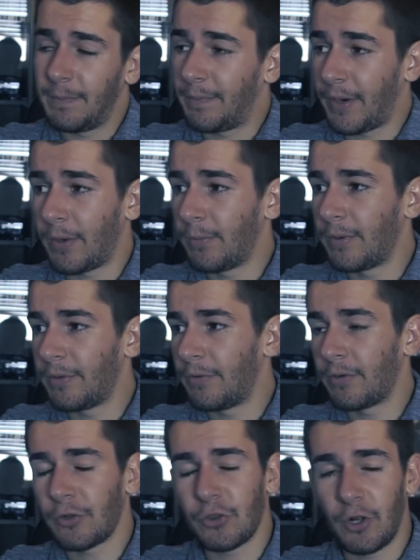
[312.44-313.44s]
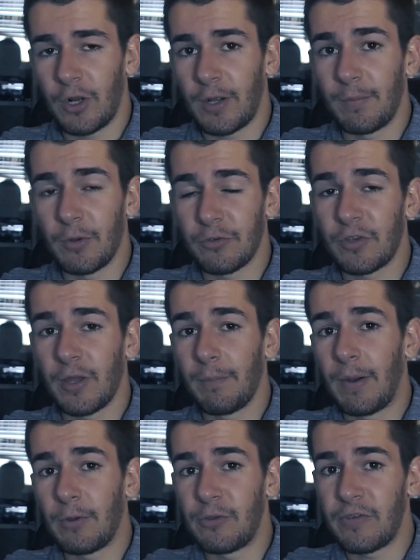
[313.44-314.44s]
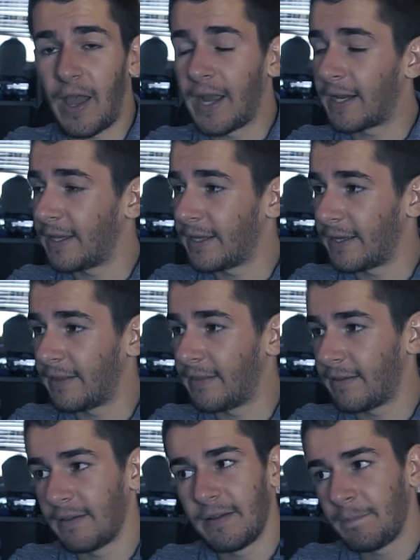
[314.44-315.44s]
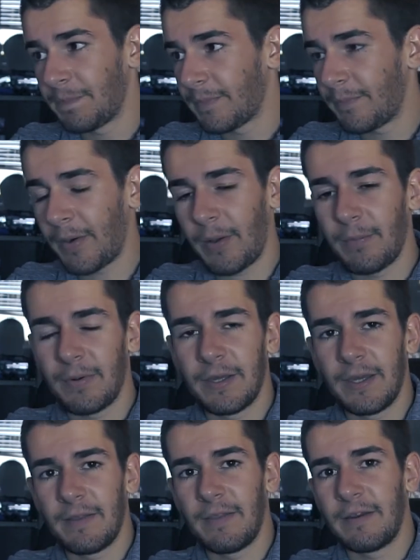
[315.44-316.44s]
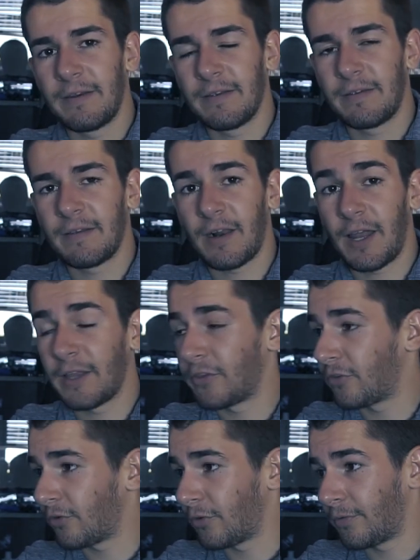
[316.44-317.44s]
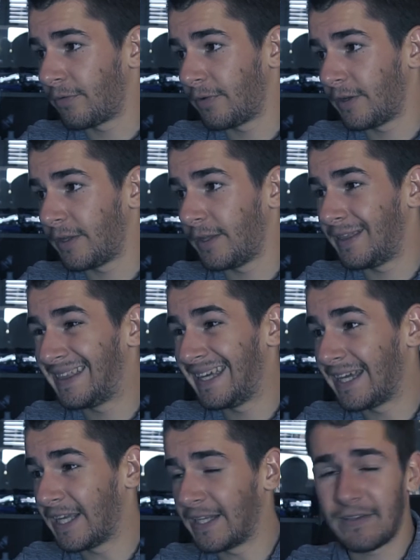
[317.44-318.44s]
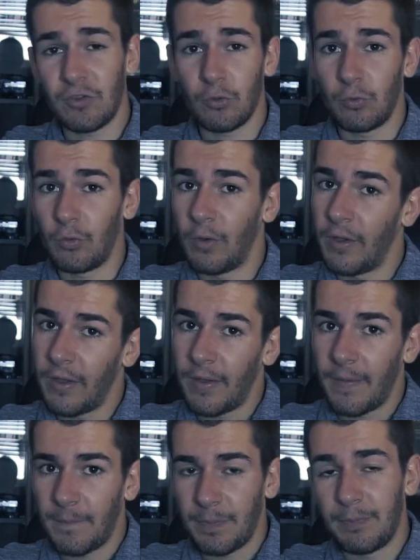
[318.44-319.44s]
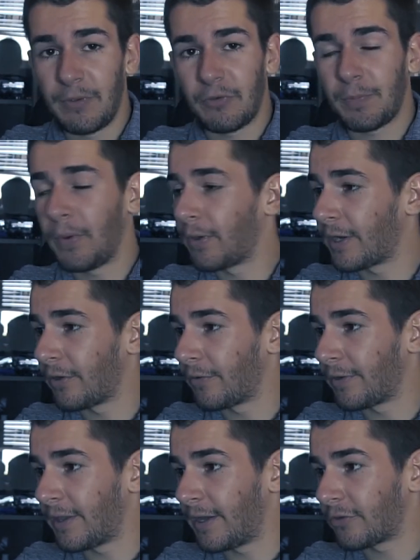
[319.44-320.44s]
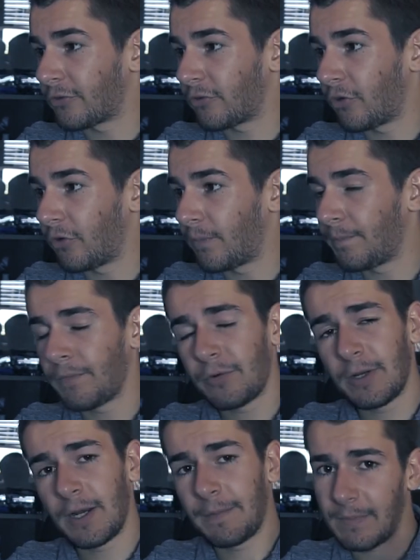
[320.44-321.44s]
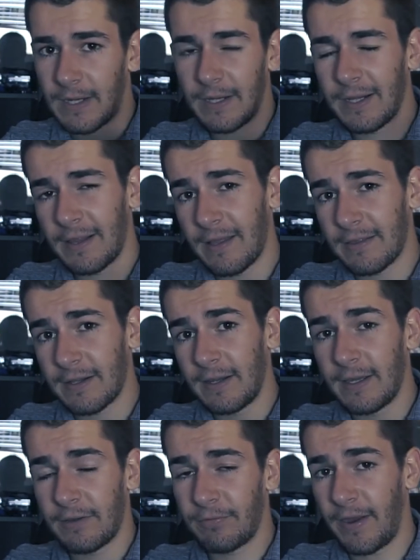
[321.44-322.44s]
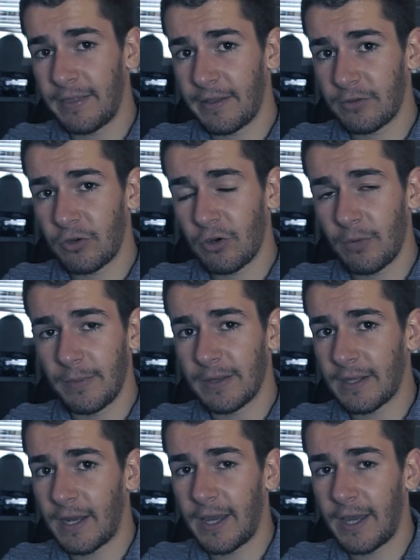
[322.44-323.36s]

Probably we will talk mostly about cycling, and probably there is lots of things to be spoken over there. So really click that link, find that comment,